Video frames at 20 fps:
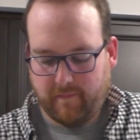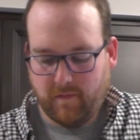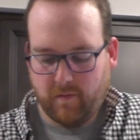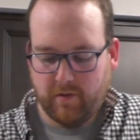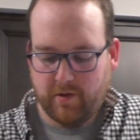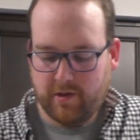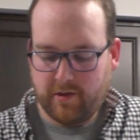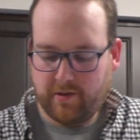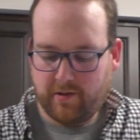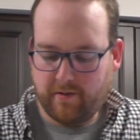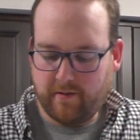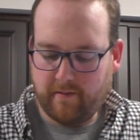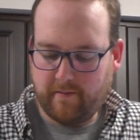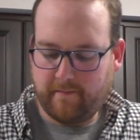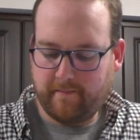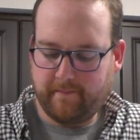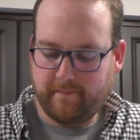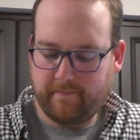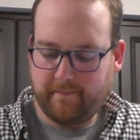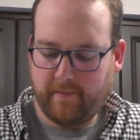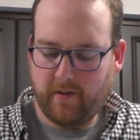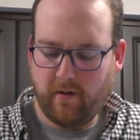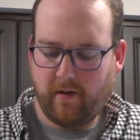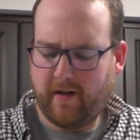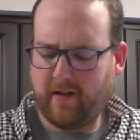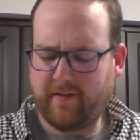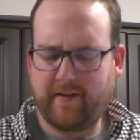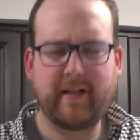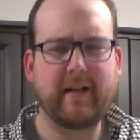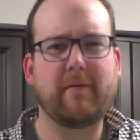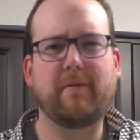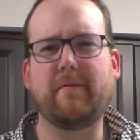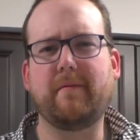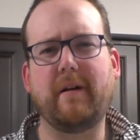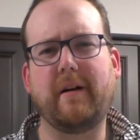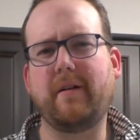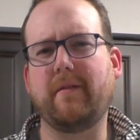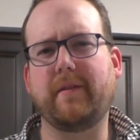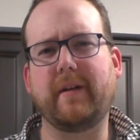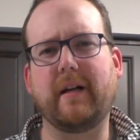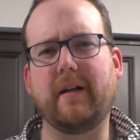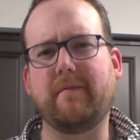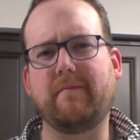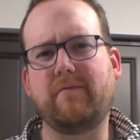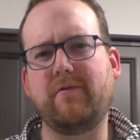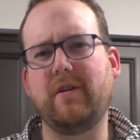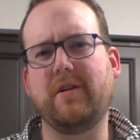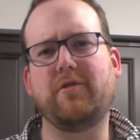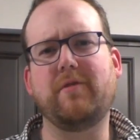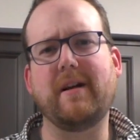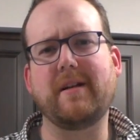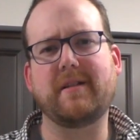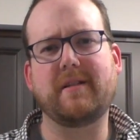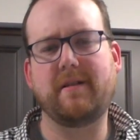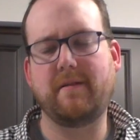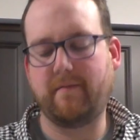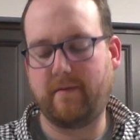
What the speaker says: Which is true. No, I don't think I addressed the